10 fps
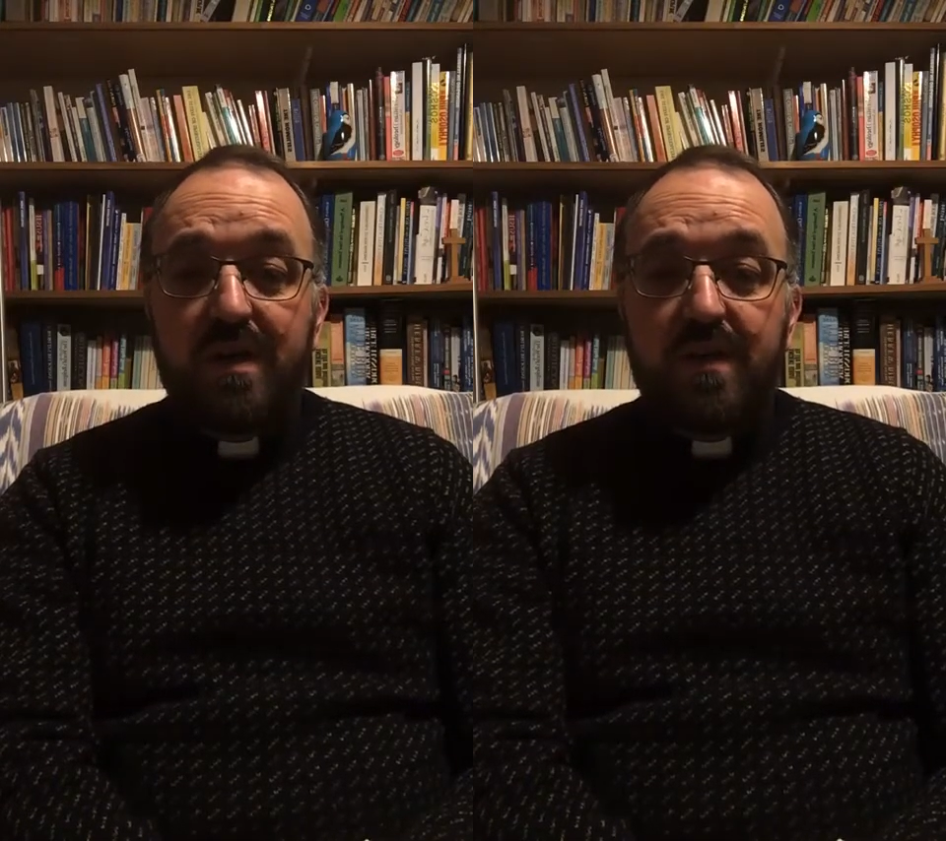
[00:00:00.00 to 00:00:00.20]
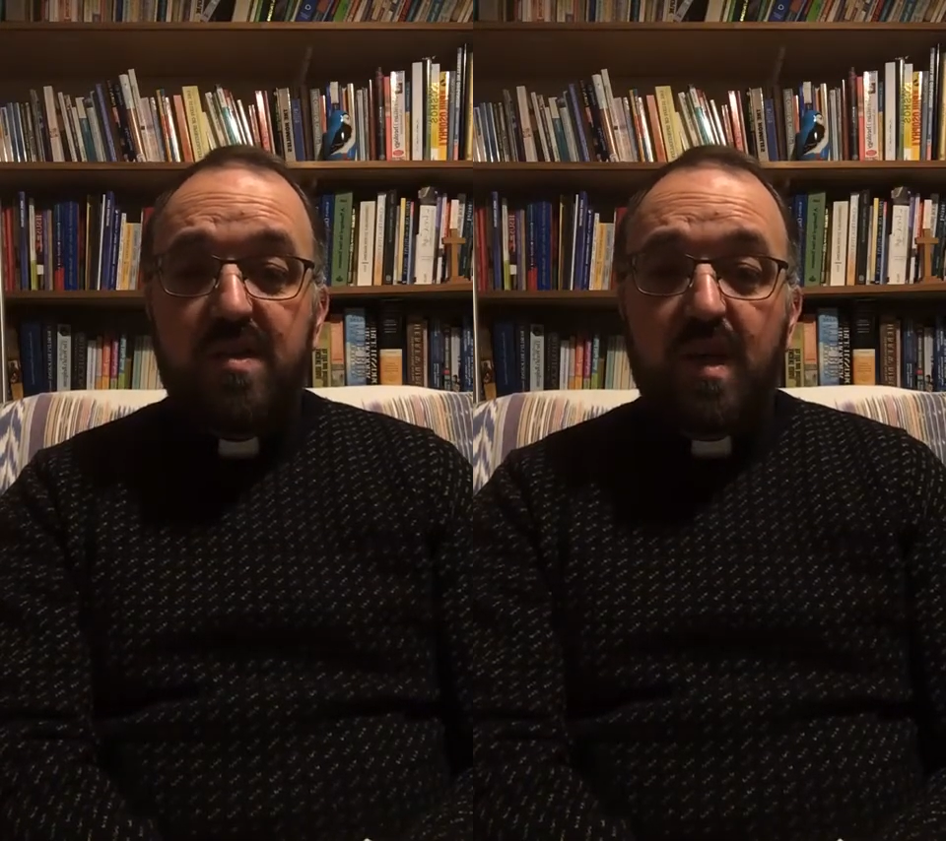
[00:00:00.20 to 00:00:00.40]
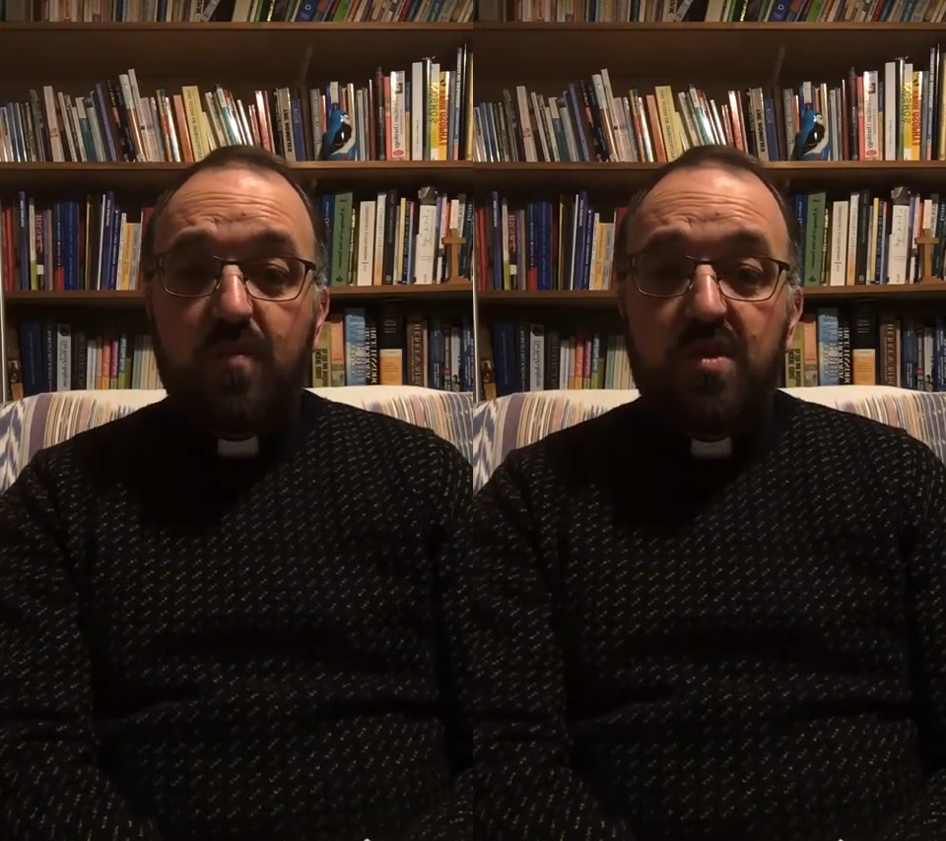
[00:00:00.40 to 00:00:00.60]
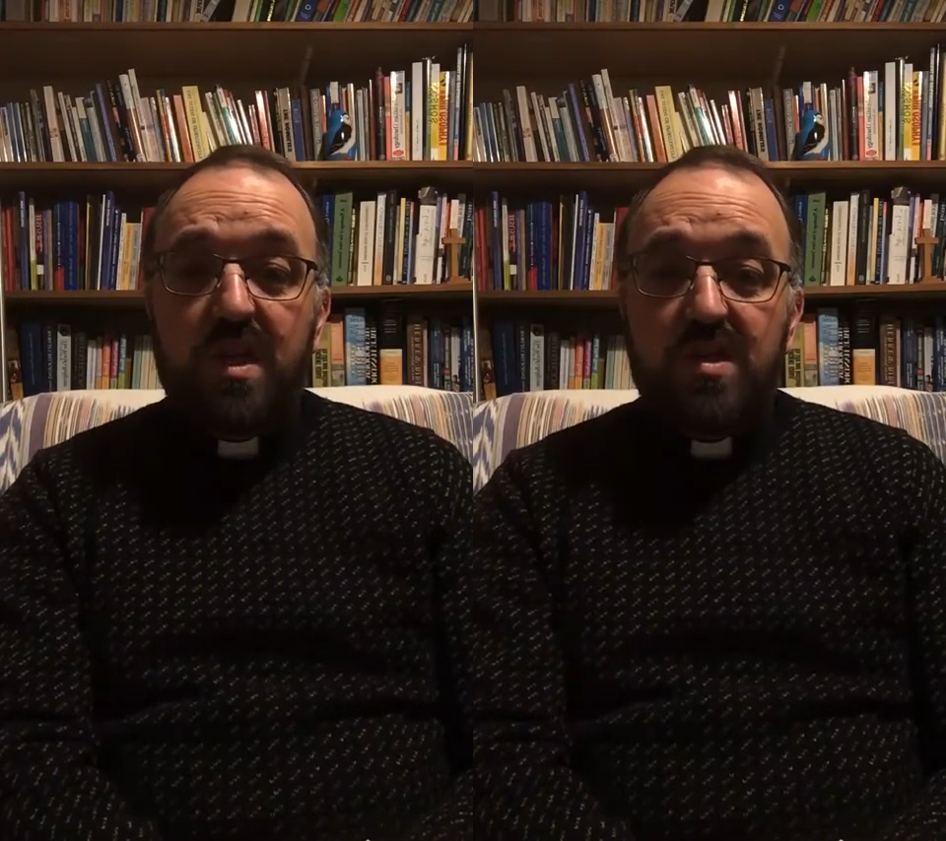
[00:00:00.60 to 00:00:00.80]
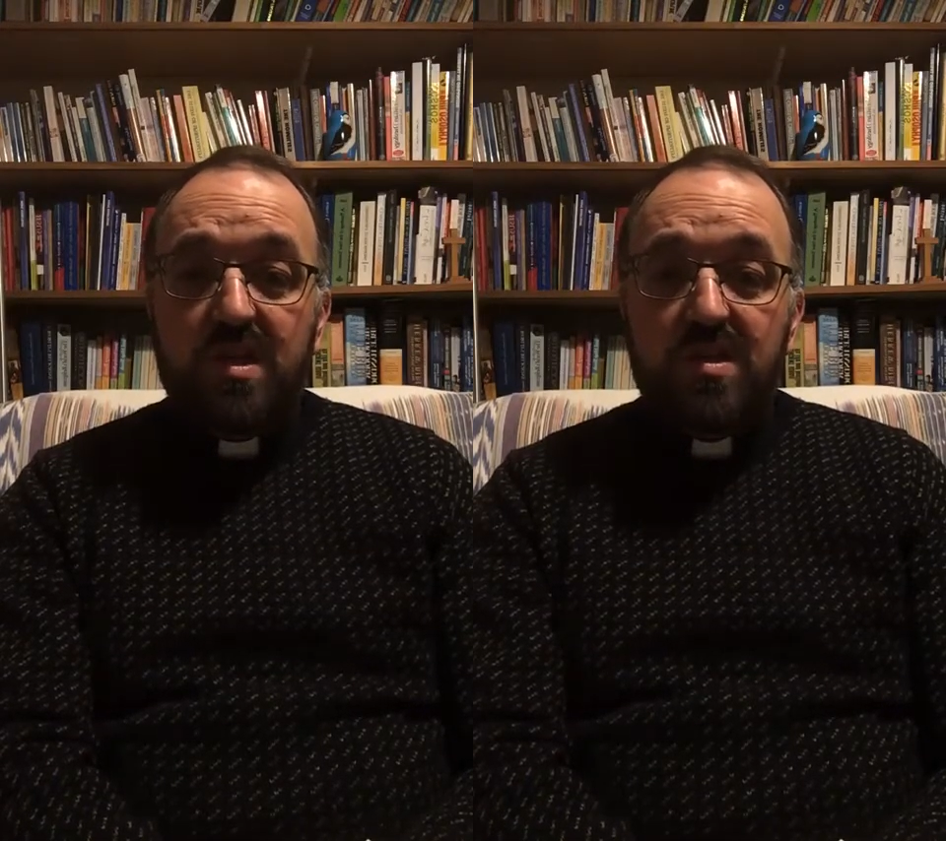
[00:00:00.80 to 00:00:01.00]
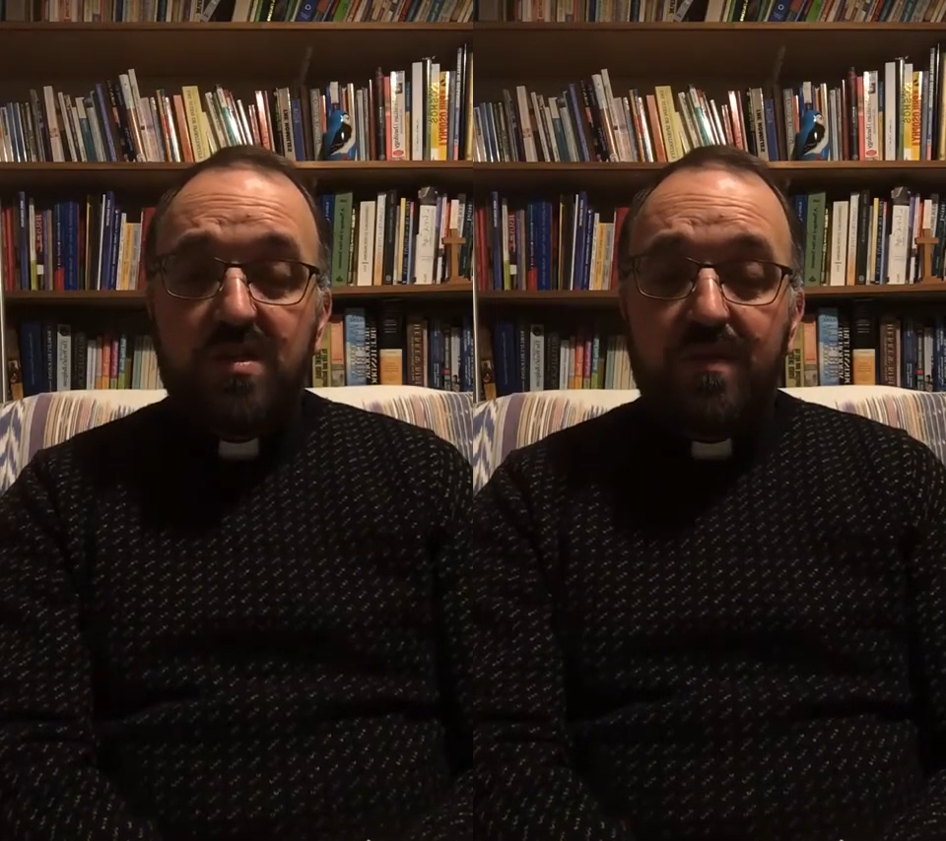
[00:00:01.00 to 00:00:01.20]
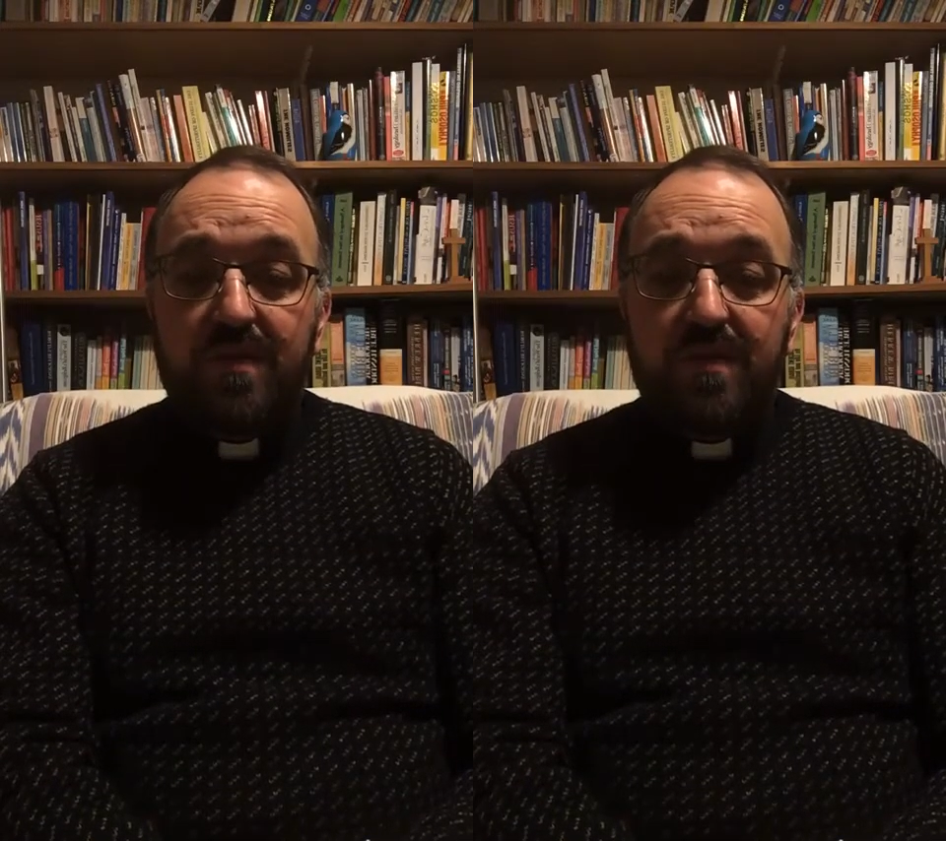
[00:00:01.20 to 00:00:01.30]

the time of Jesus,